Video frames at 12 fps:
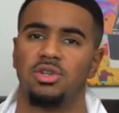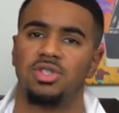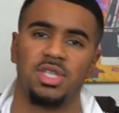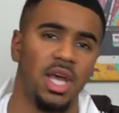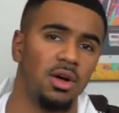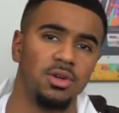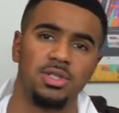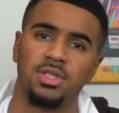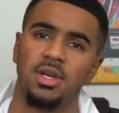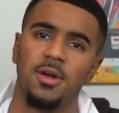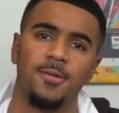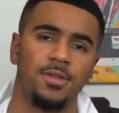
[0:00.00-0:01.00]
So
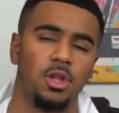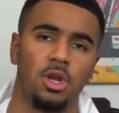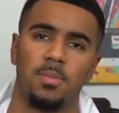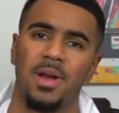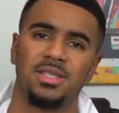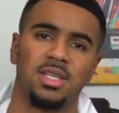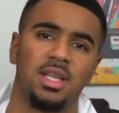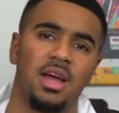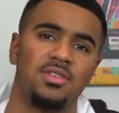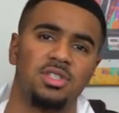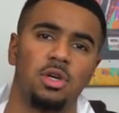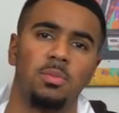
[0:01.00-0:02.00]
sales, you know, you basically
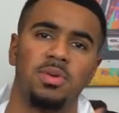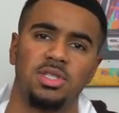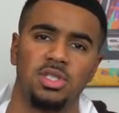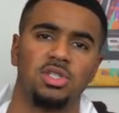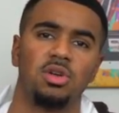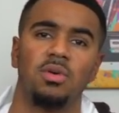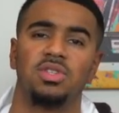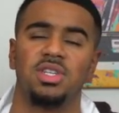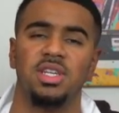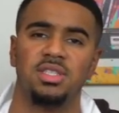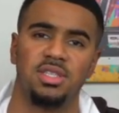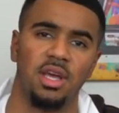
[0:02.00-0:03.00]
every single business is always
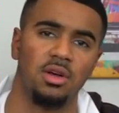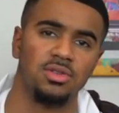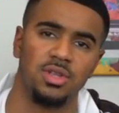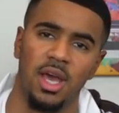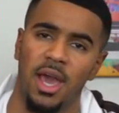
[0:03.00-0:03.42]
gonna need sales